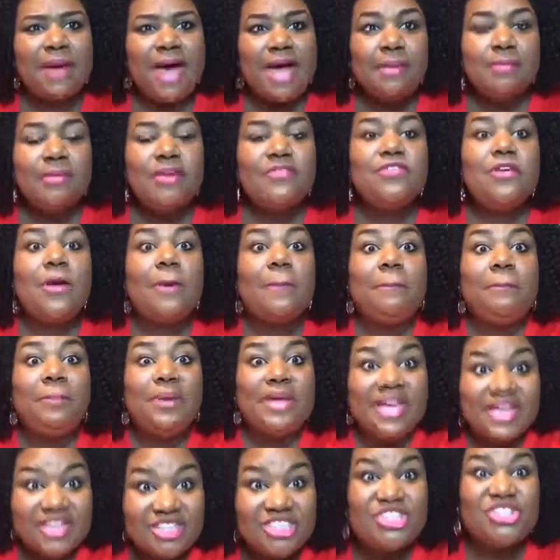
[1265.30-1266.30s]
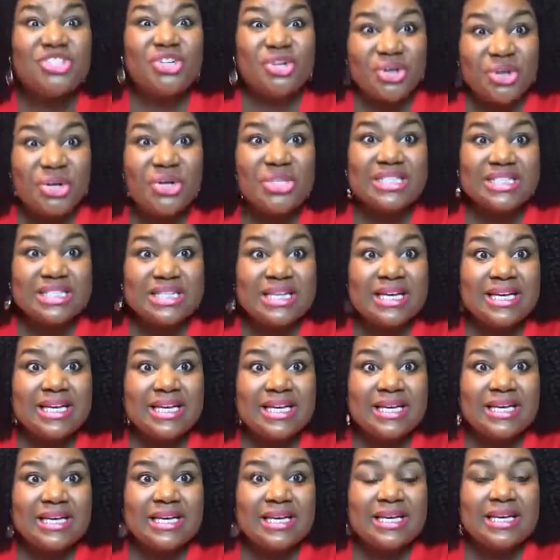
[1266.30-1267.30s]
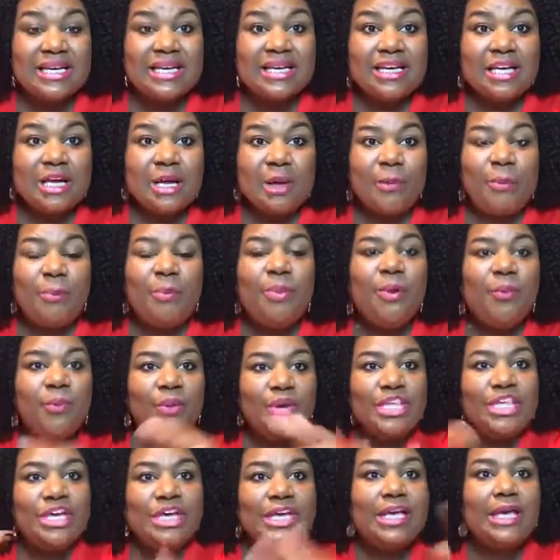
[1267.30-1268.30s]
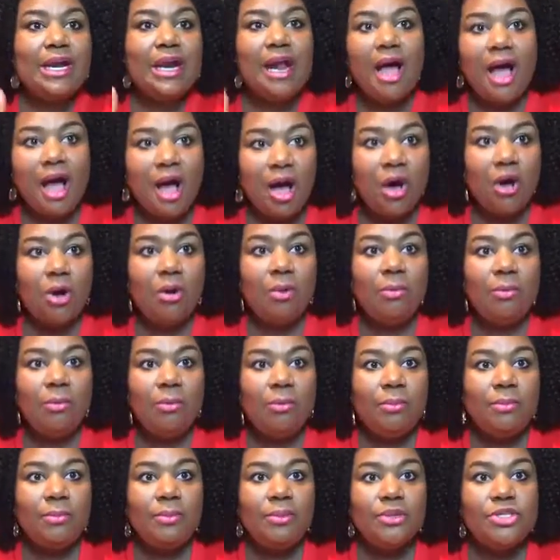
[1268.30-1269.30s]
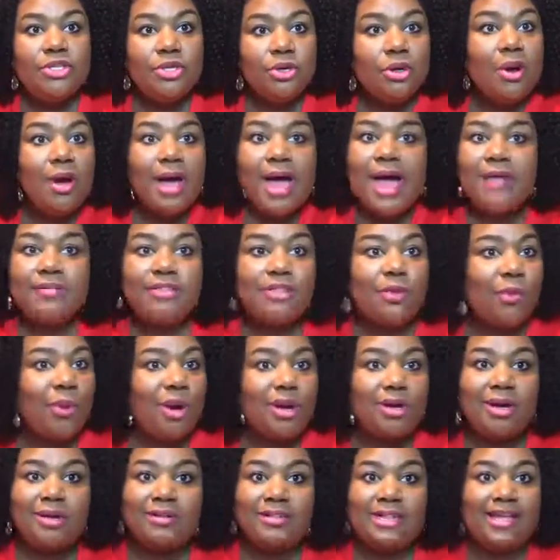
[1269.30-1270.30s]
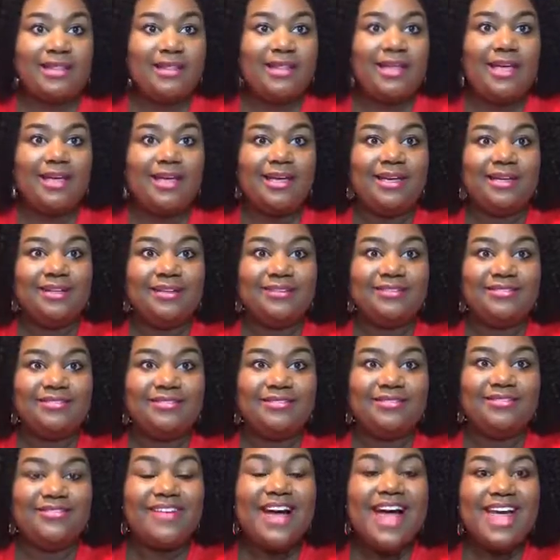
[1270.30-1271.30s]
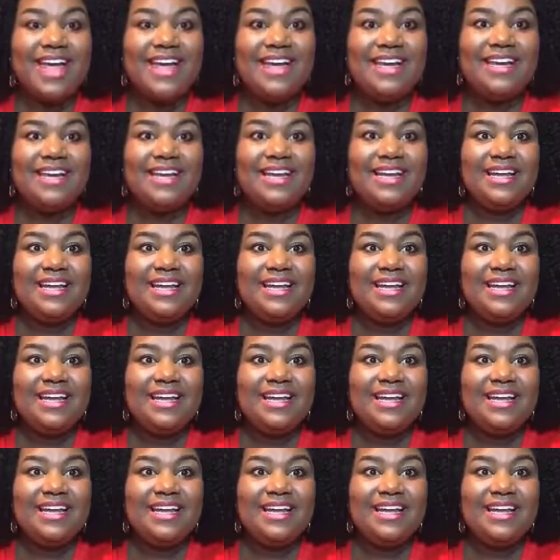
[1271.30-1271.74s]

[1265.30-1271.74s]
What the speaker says: bottom of your pictures. But when you get home, you're gonna have to work on that thing. Right?